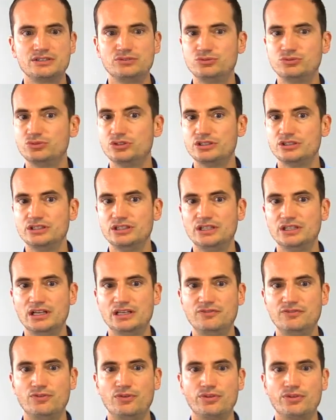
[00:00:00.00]
You do not need
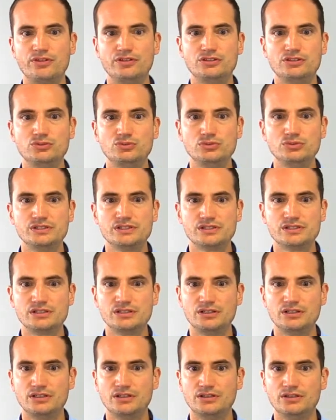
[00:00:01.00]
any further tools,
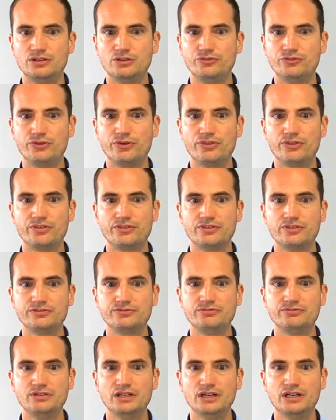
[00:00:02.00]
no further
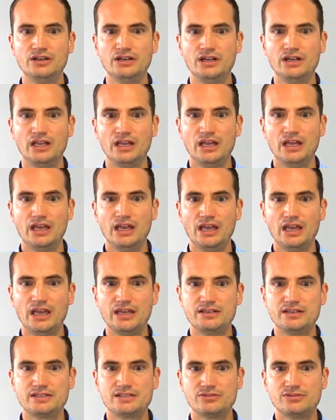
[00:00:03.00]
software,
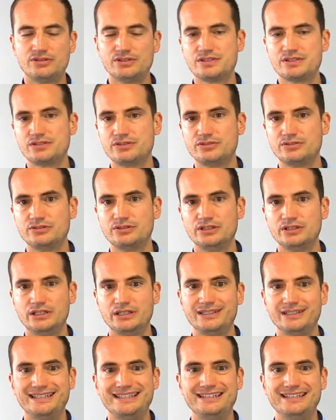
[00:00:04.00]
and it's also
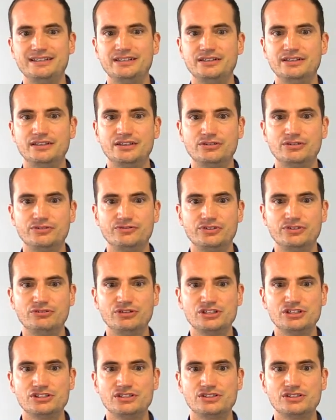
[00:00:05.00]
the
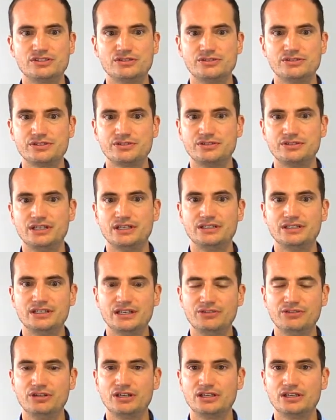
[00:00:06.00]
configuration is also done
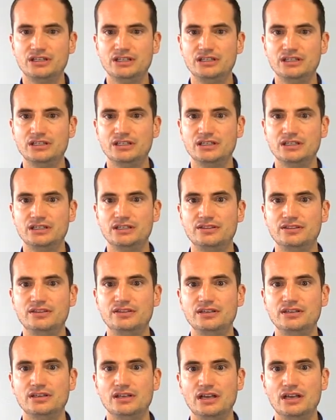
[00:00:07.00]
directly in
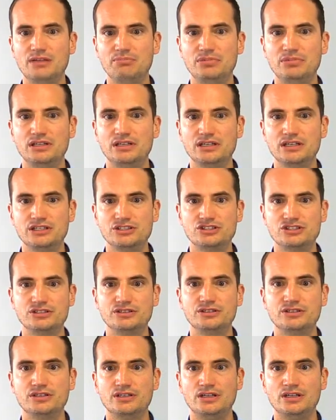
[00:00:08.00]
the application.